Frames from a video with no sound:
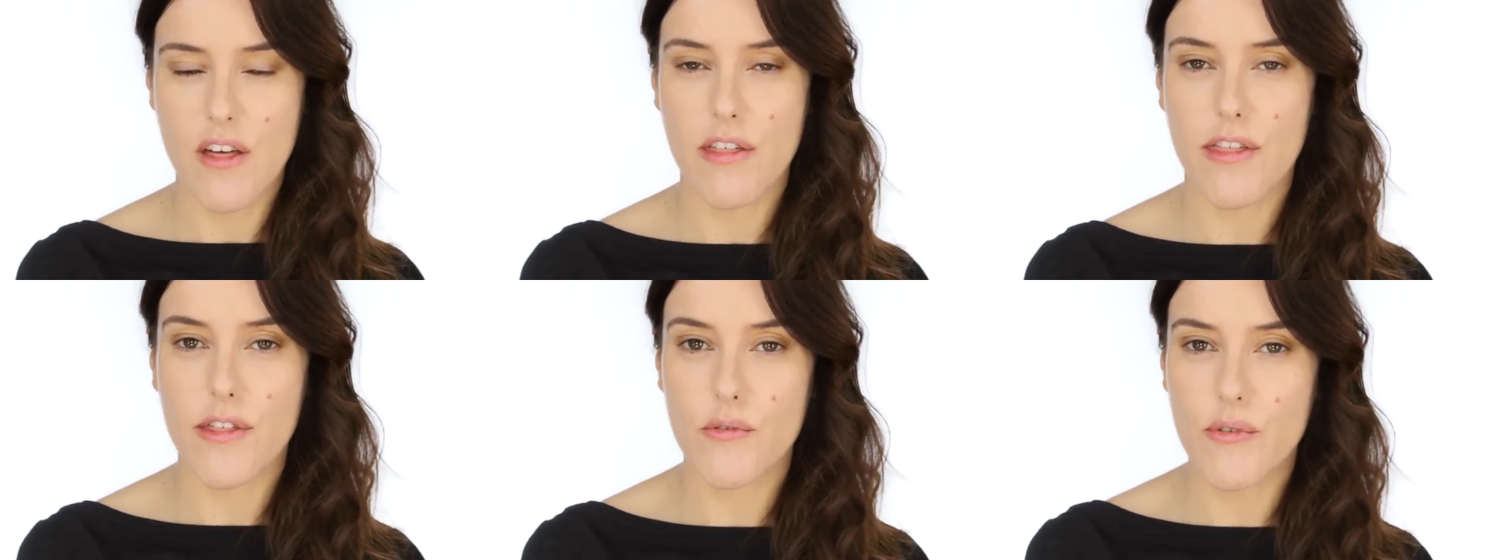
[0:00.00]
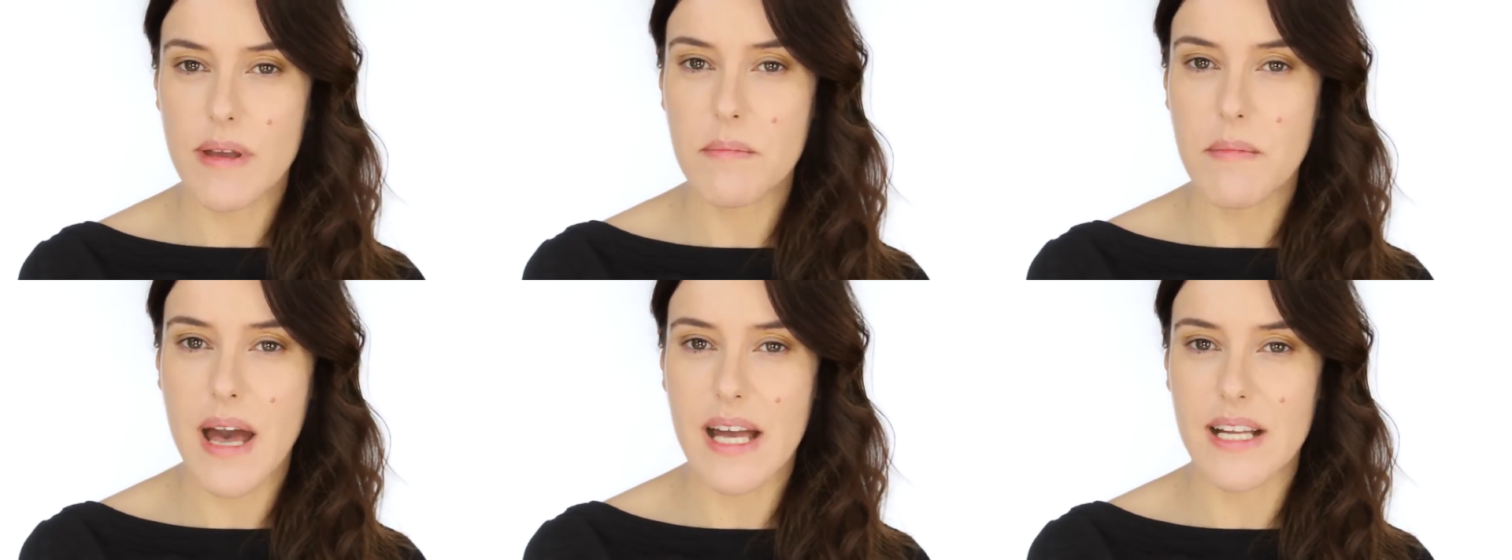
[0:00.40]

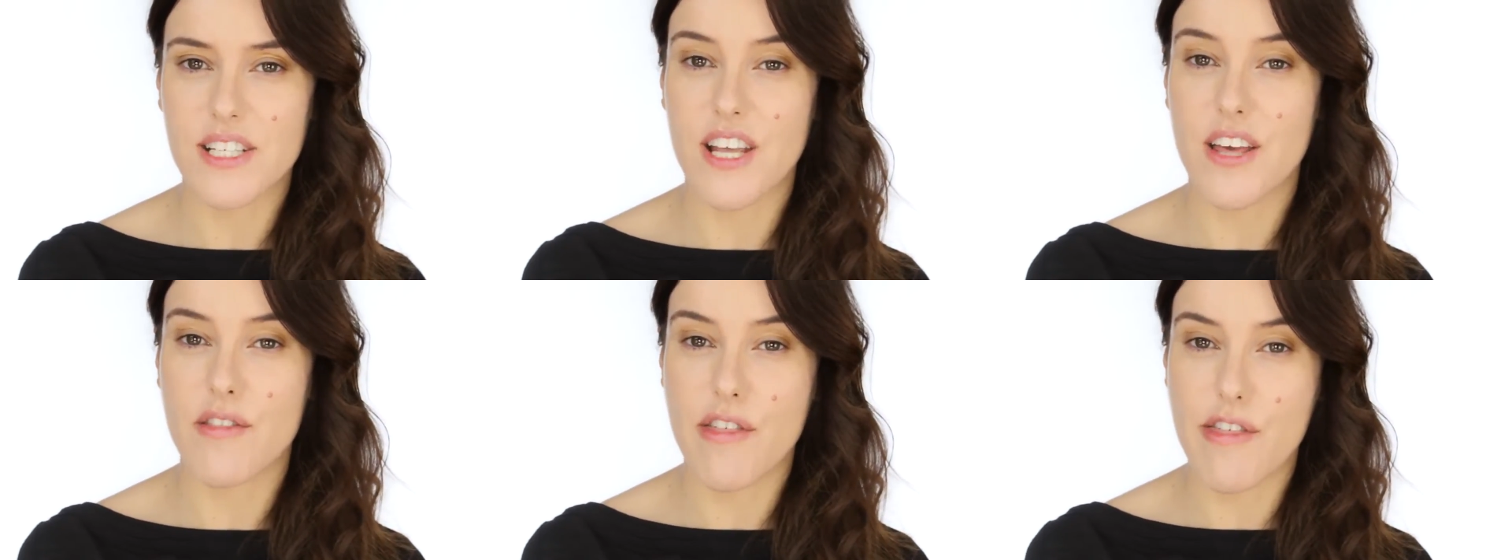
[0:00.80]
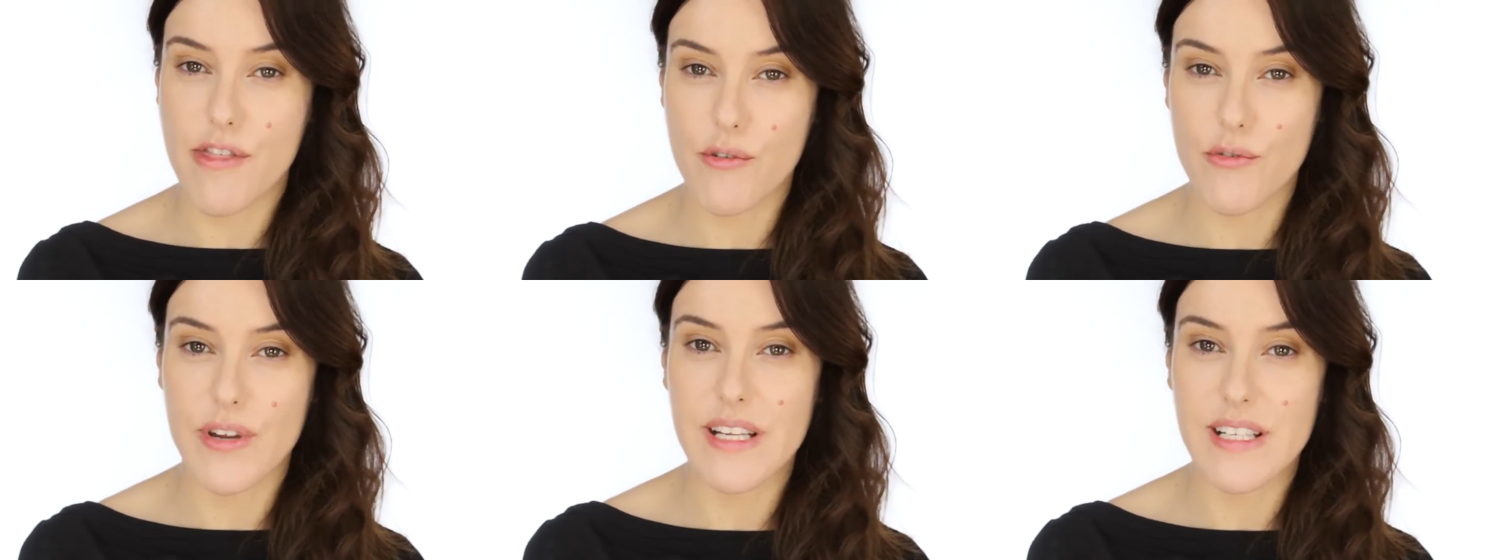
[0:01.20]
3 matte and
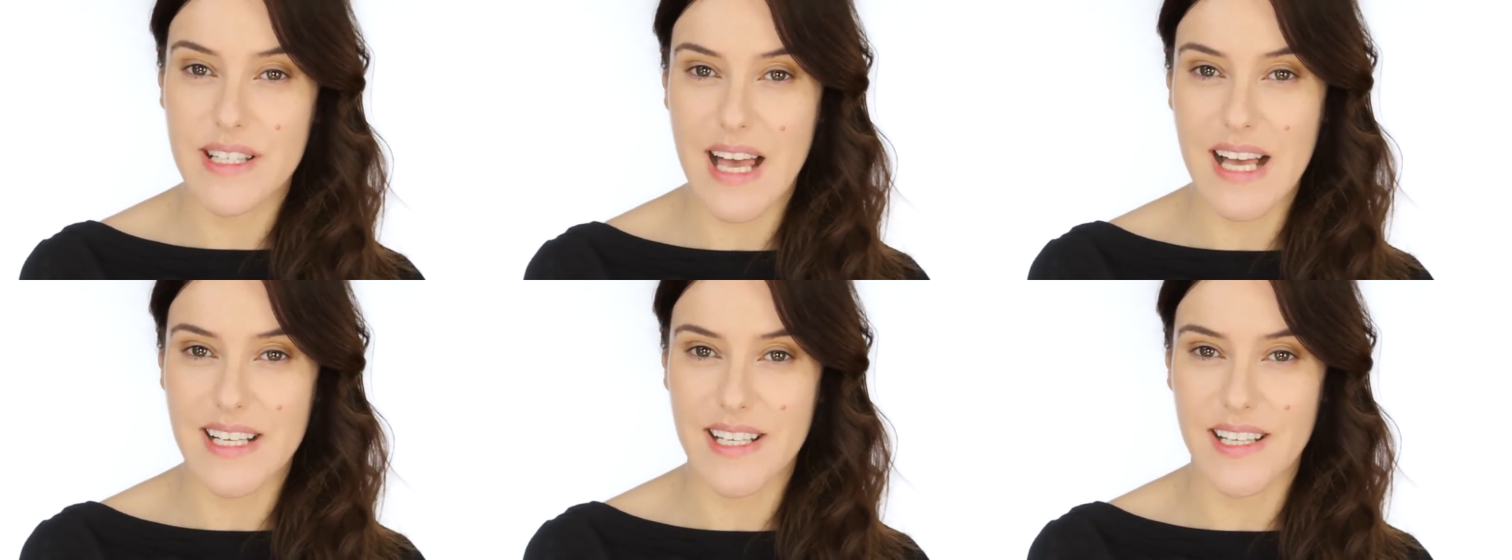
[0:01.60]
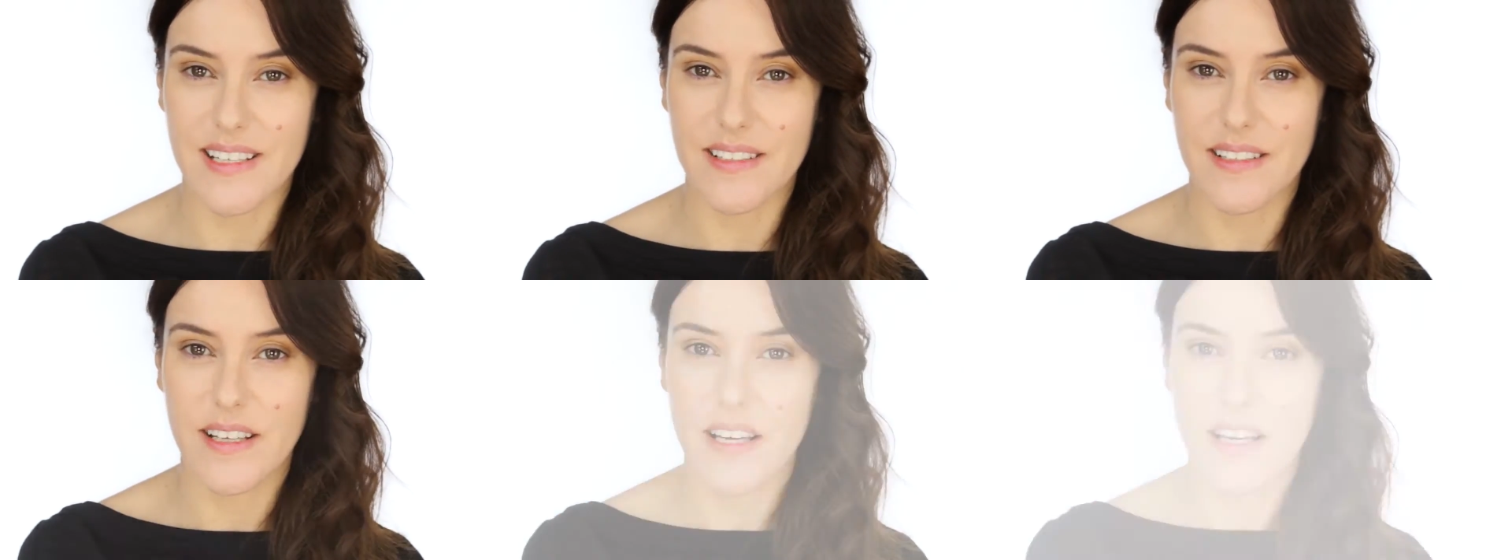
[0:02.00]
3
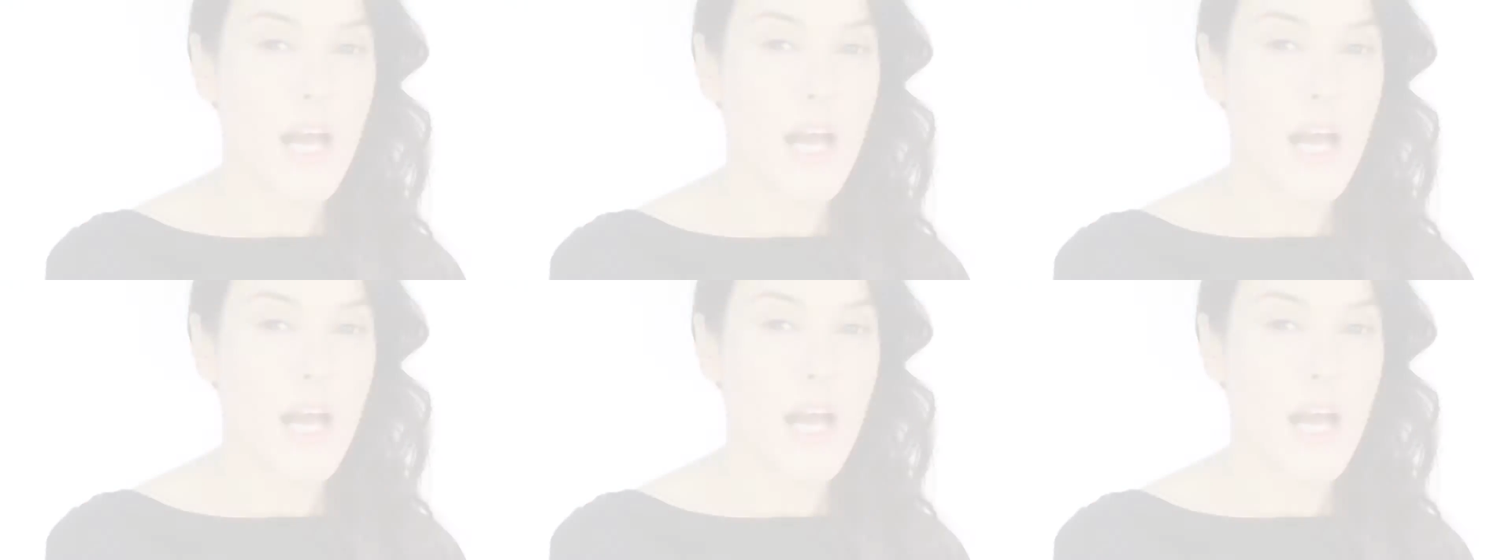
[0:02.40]
satin.